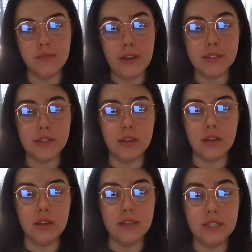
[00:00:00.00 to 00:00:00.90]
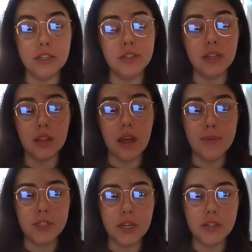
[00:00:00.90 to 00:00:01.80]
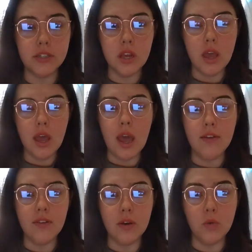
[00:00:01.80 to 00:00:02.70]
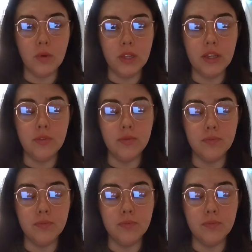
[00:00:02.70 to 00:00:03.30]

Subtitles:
facing in addition to climate change? I found a really